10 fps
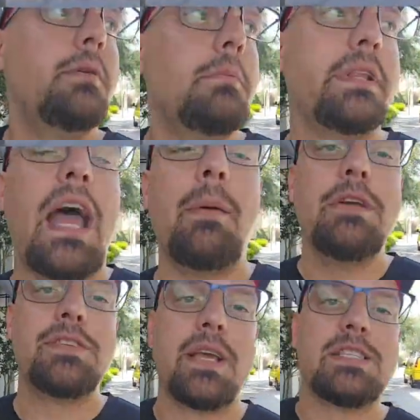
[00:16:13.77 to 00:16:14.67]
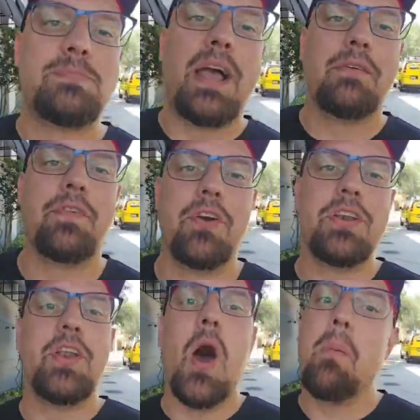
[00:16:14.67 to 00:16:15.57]
but that music is playing for
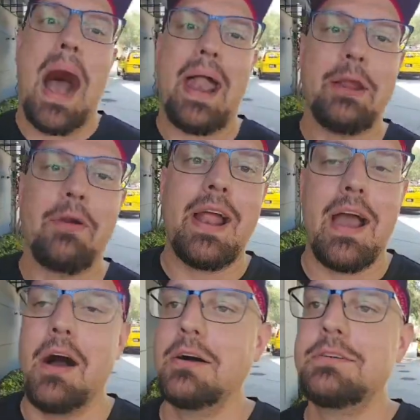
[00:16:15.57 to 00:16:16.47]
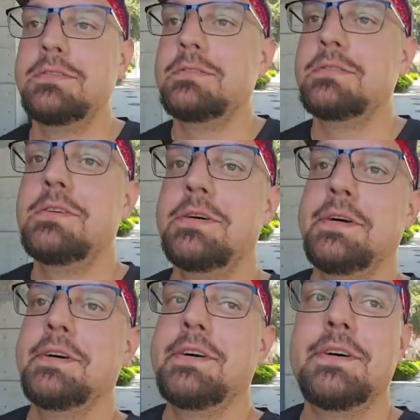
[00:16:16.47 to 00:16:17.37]
nobody right now.
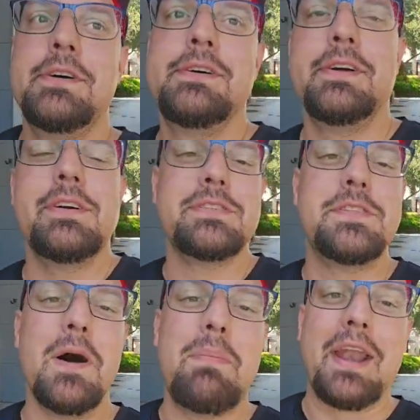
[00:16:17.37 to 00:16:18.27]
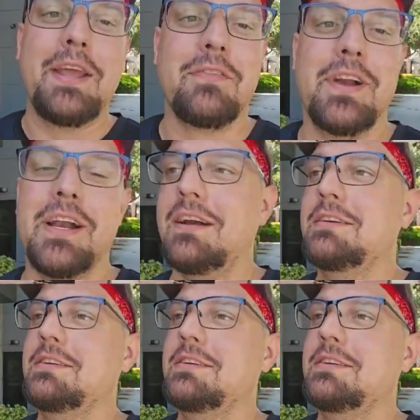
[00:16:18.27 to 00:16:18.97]
There's nobody over here.